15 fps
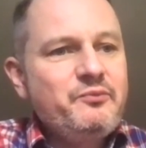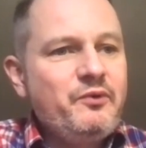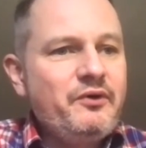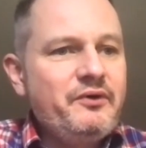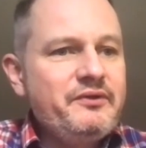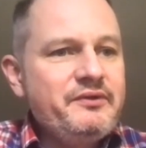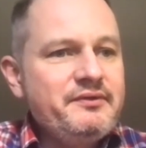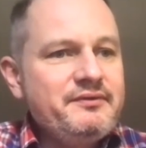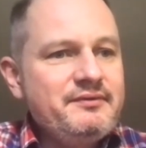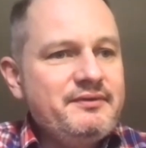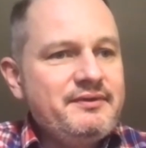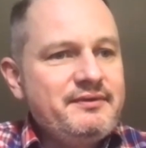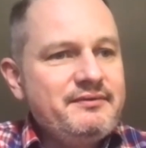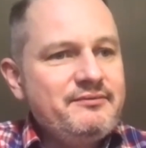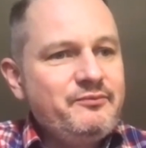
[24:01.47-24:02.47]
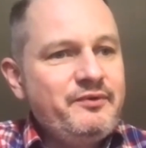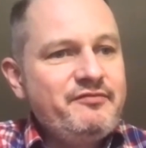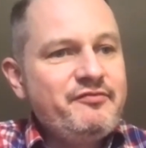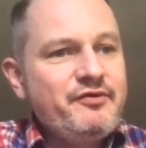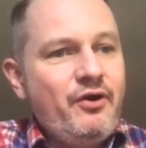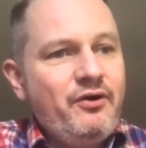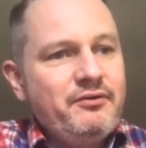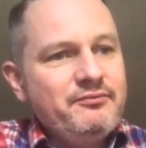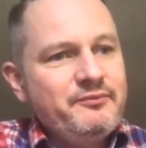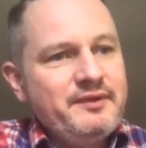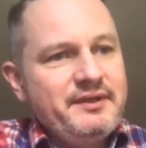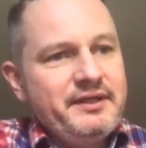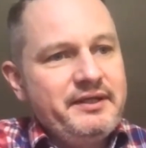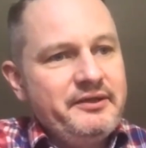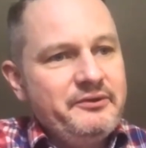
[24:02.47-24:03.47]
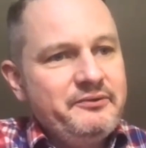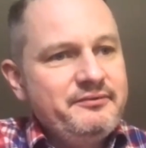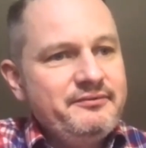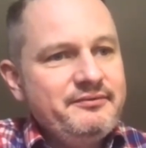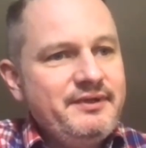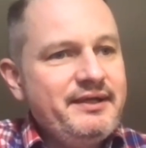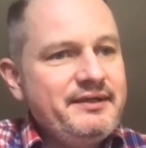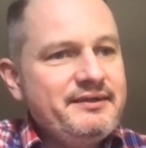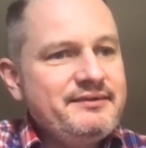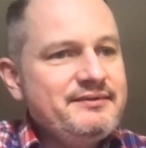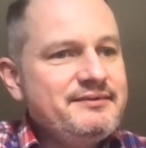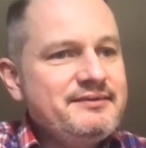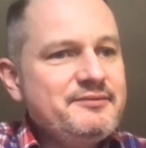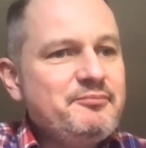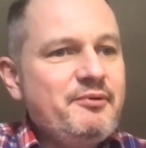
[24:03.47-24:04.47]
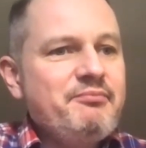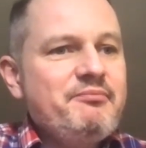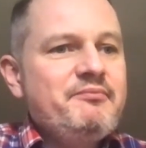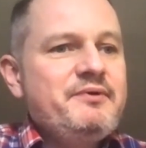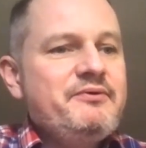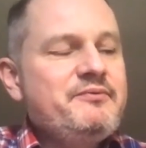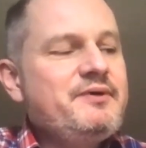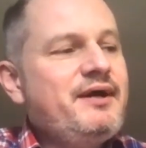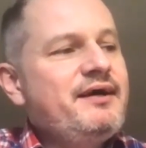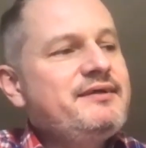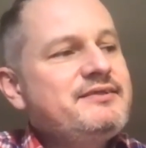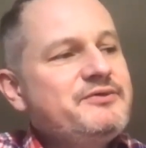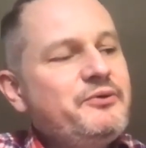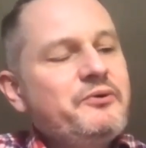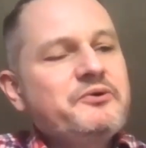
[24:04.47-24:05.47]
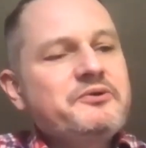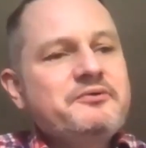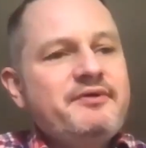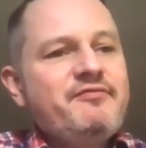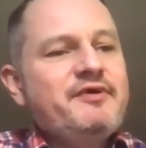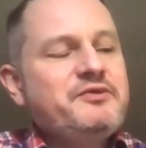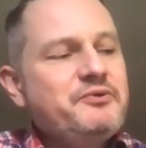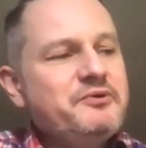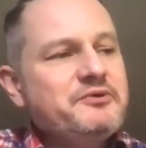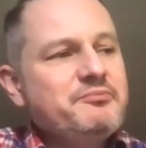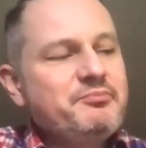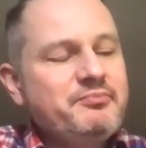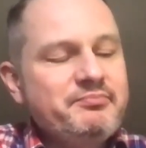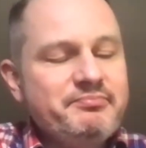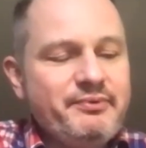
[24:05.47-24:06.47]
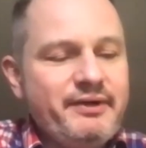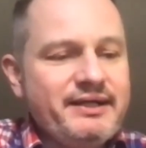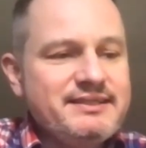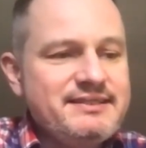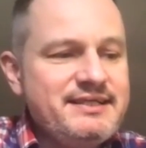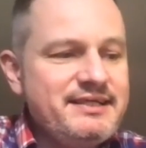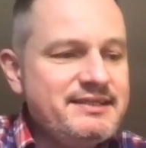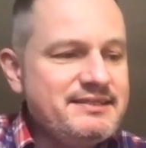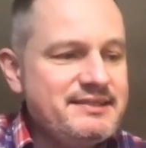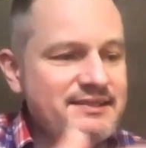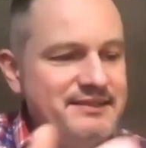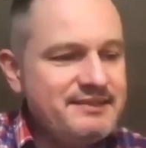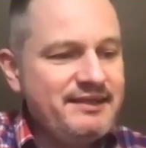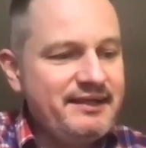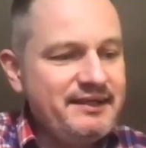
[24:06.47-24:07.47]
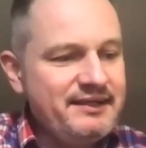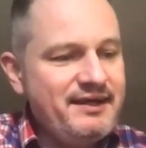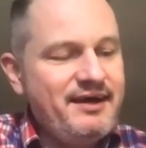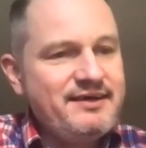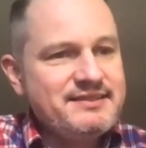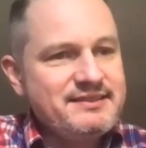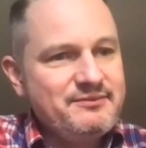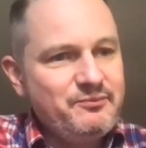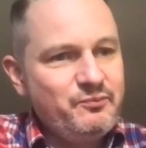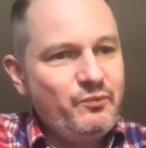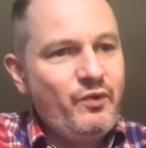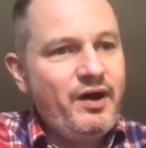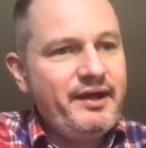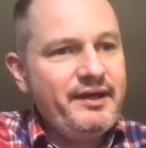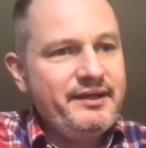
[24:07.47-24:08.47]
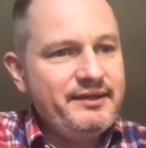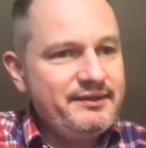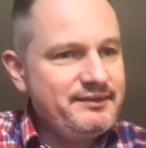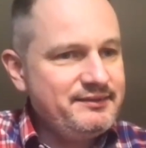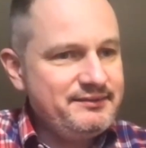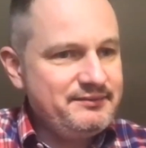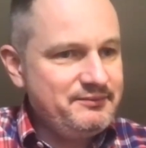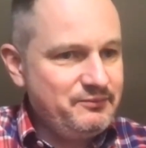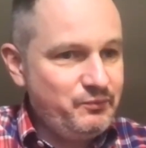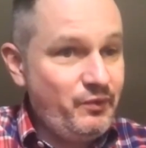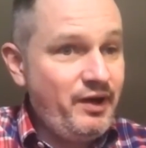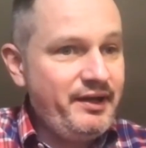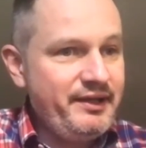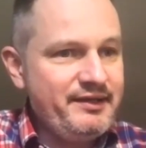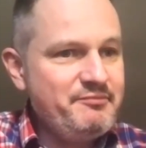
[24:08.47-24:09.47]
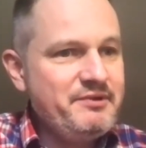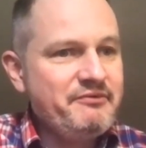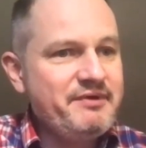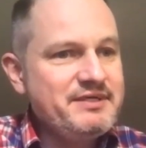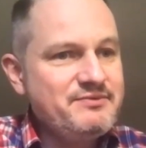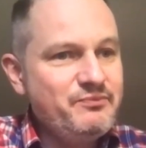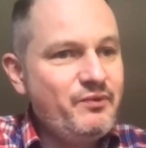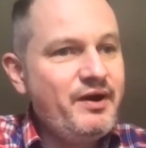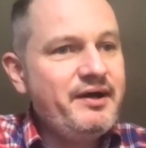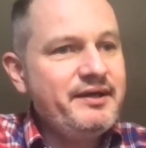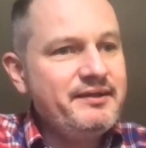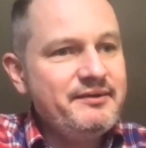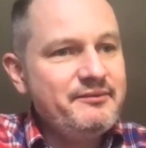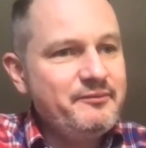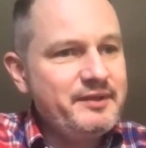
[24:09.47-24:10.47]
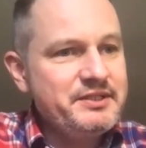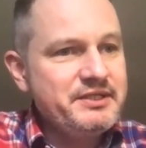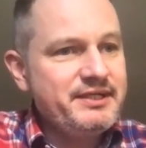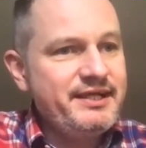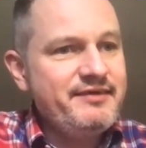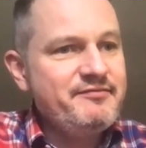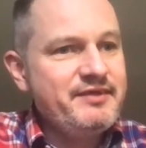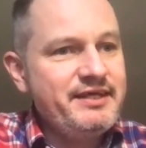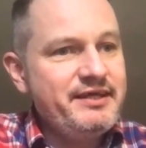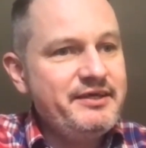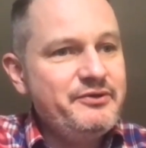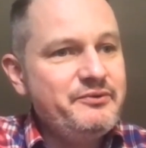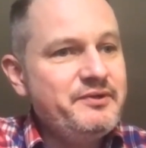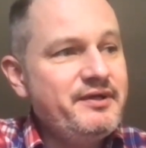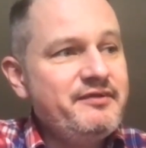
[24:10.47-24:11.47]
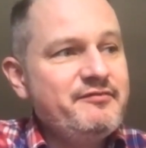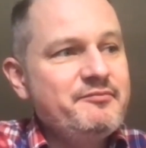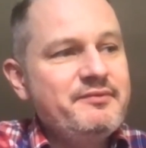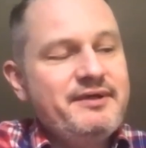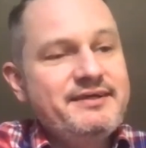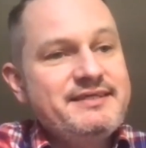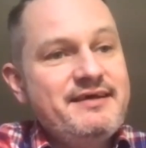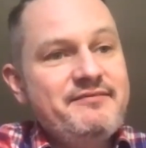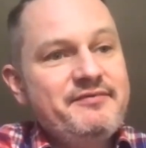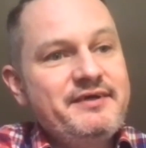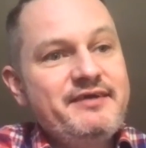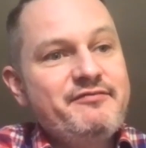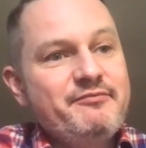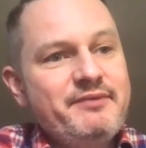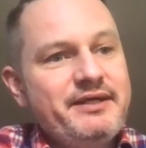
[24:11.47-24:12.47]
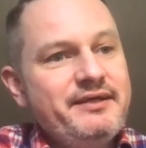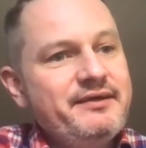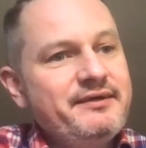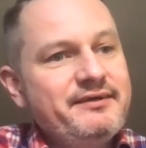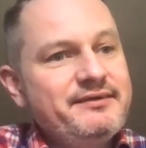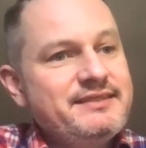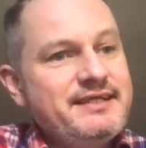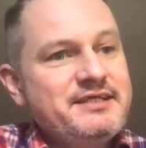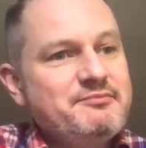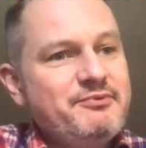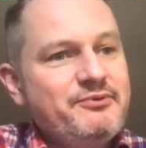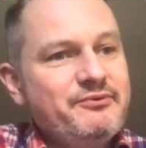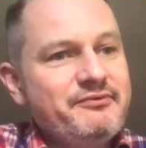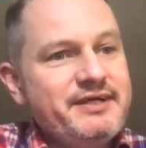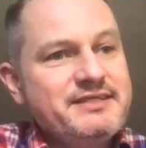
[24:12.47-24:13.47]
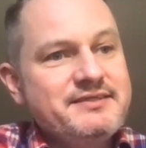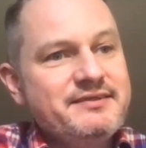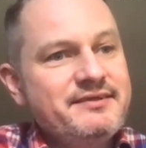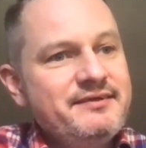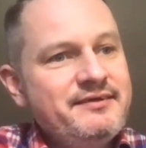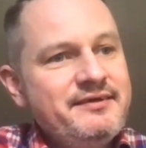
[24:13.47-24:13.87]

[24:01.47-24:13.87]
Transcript: what we've got with the EU. Like the problem, if I talk to Brexiteers and like ask why, give me a reason why that we should leave the EU. None of them has ever given me a sensible reason.